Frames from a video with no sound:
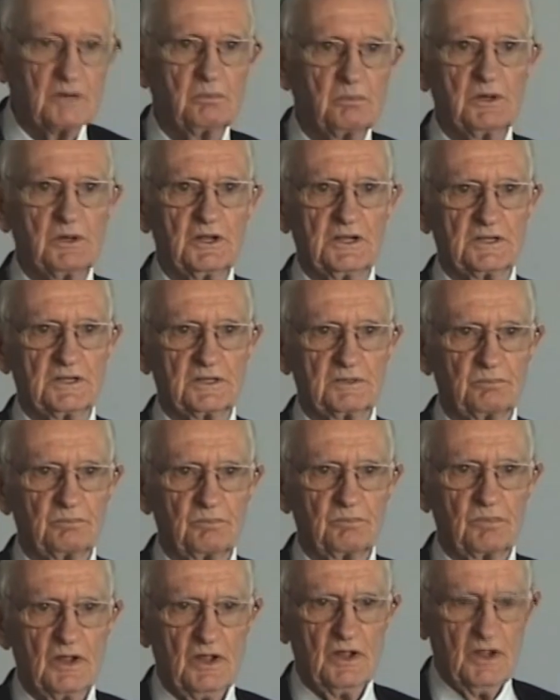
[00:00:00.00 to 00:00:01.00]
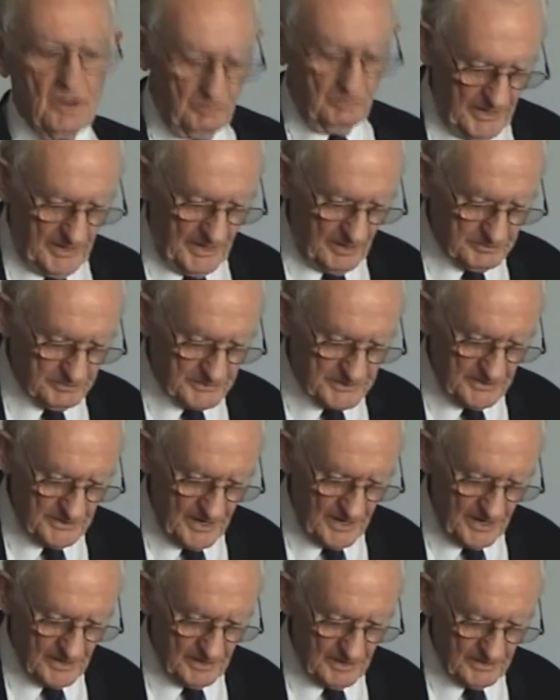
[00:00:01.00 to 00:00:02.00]
complete, perhaps
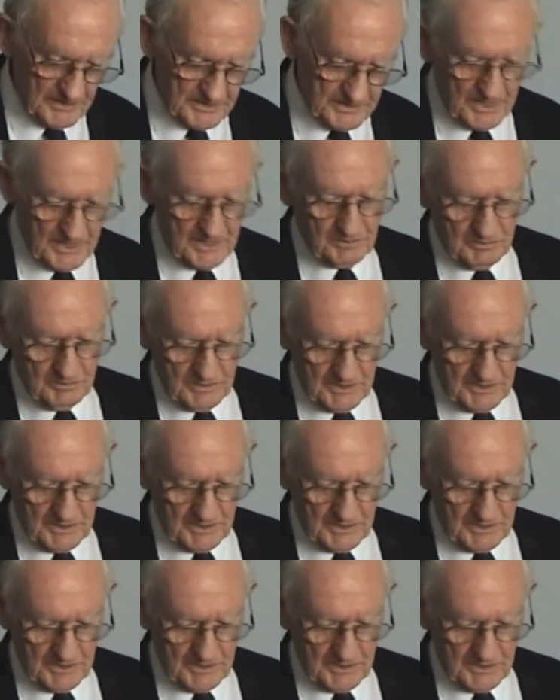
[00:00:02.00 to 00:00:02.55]
another ten